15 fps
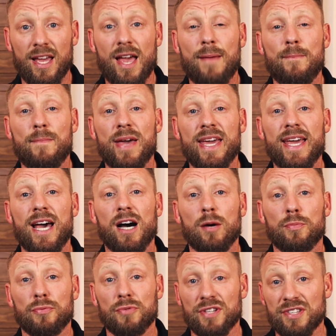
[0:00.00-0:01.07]
and may
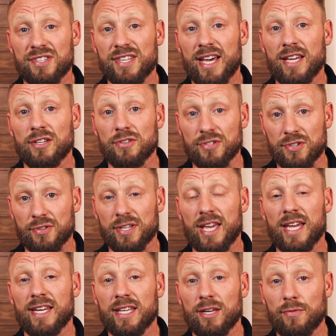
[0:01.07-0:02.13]
help reset your
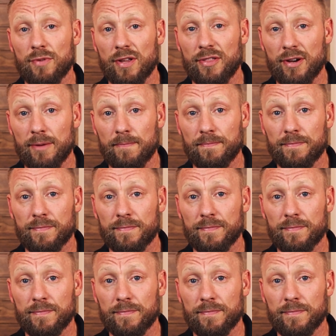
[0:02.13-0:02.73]
circadian rhythm.